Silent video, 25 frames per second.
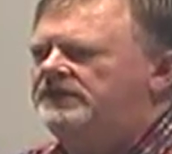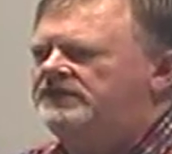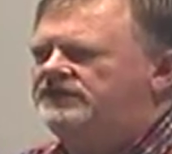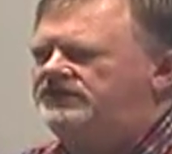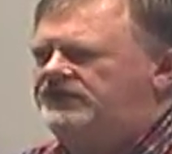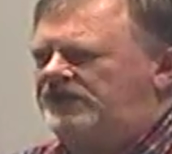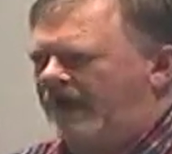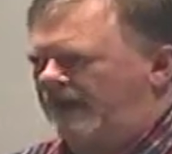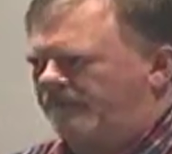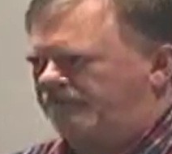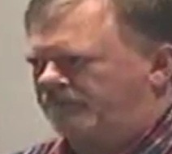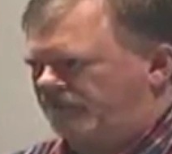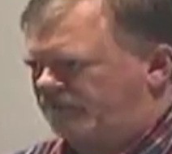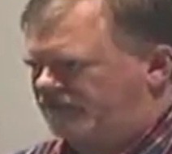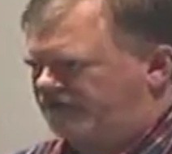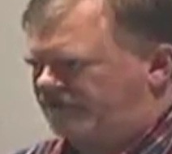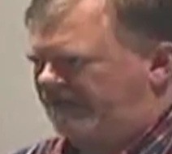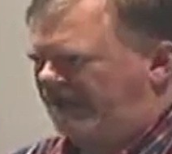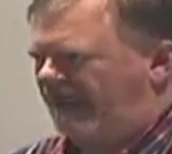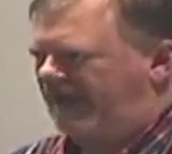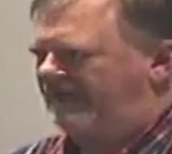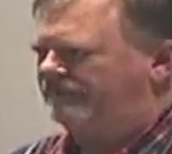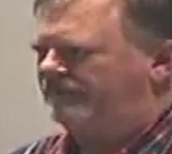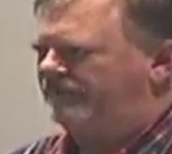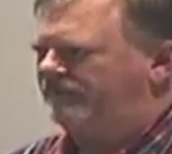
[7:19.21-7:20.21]
chapter
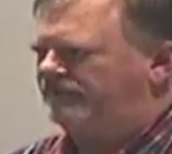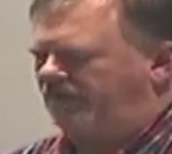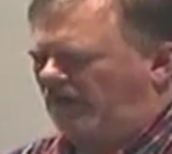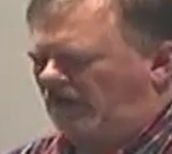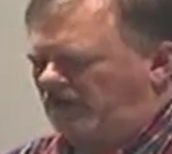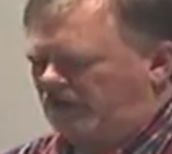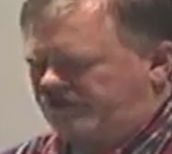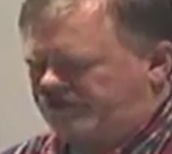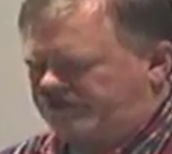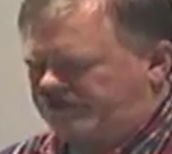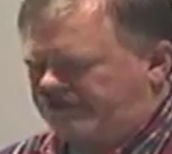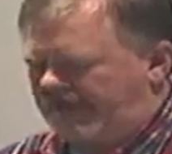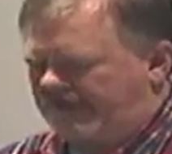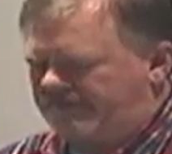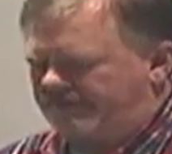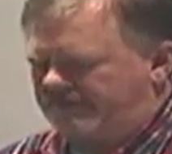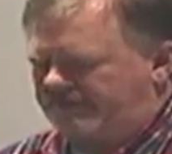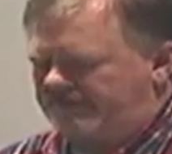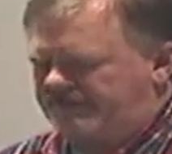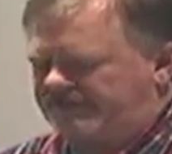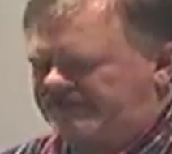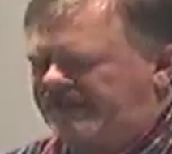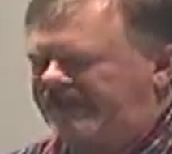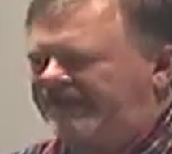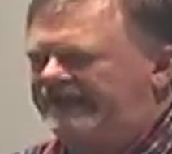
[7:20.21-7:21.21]
7, verse
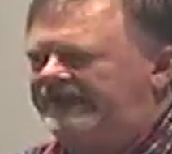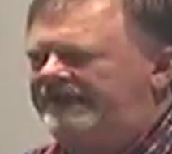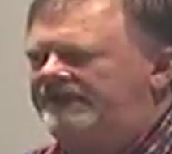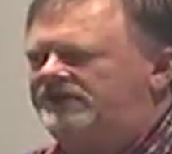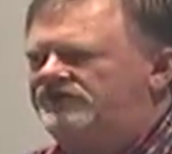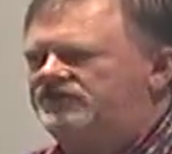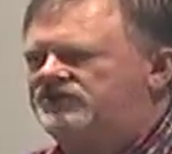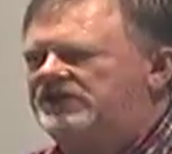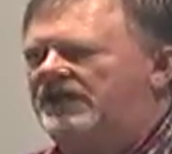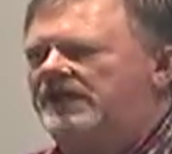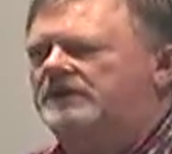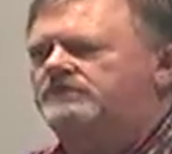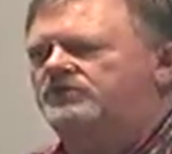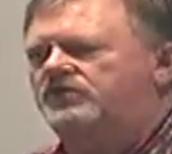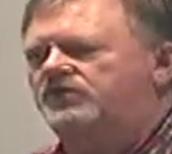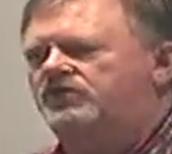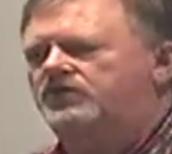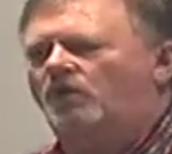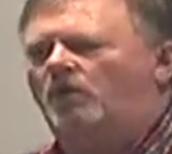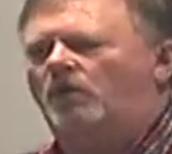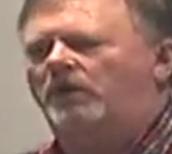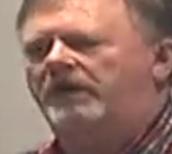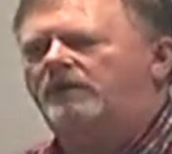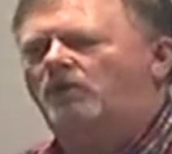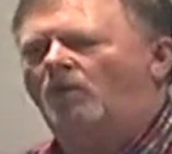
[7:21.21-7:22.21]
17, chapter
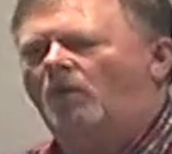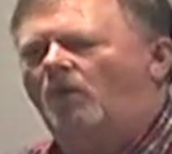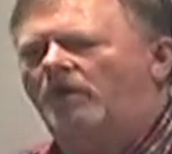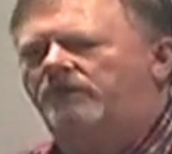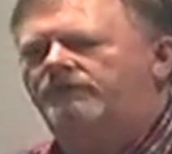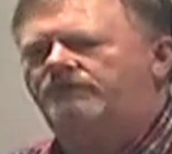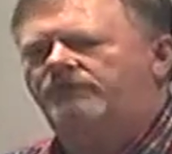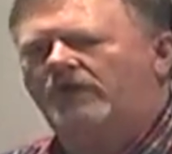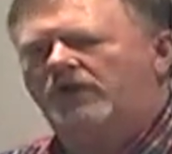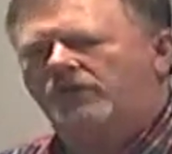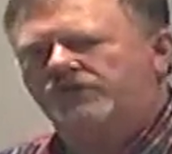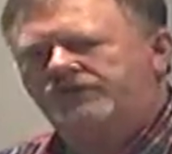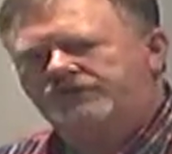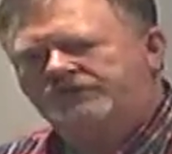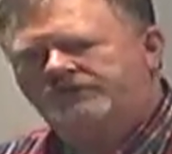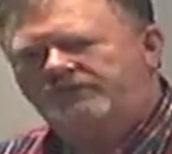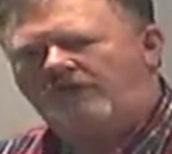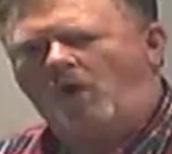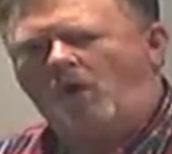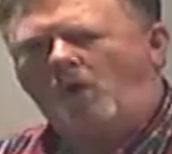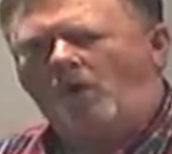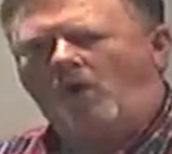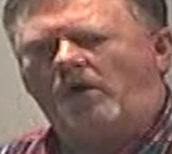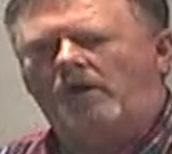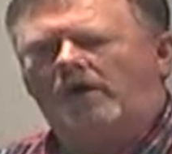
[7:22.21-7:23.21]
21, verse
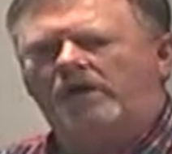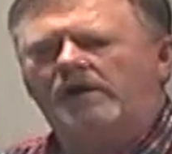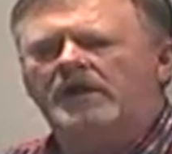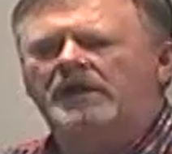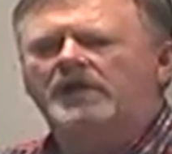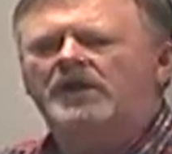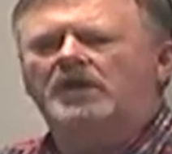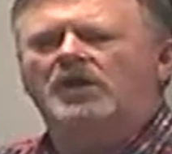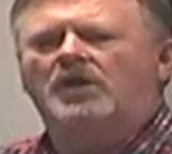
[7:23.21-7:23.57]
4,